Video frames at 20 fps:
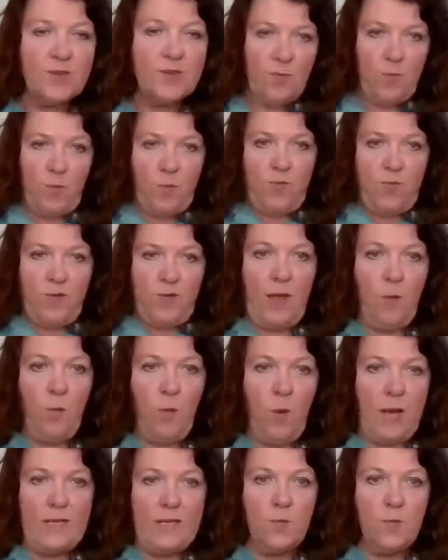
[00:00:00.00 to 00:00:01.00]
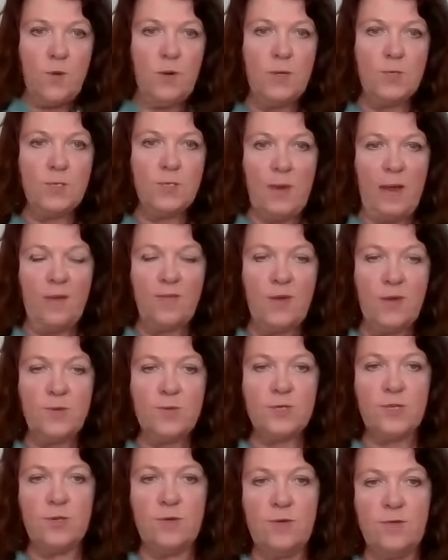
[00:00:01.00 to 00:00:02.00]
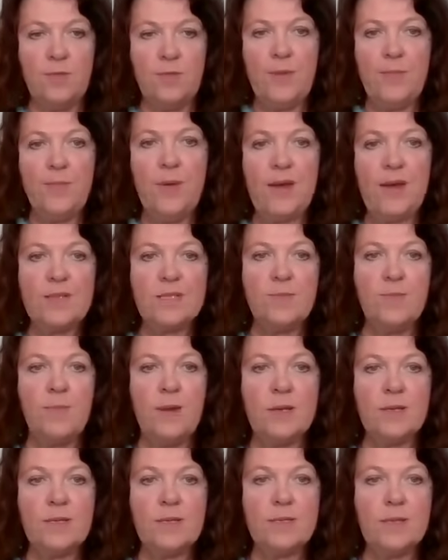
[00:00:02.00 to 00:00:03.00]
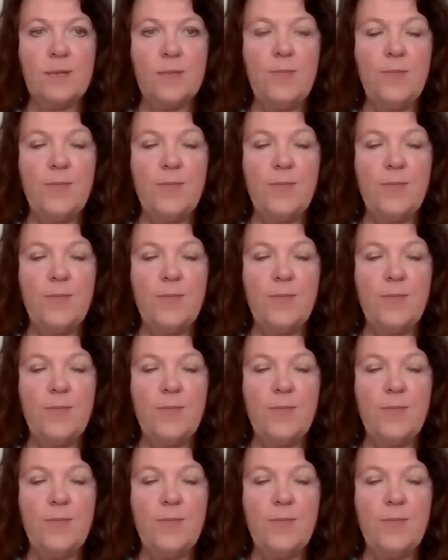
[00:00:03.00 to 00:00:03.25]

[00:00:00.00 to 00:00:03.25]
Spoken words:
some wise words about those two aspects?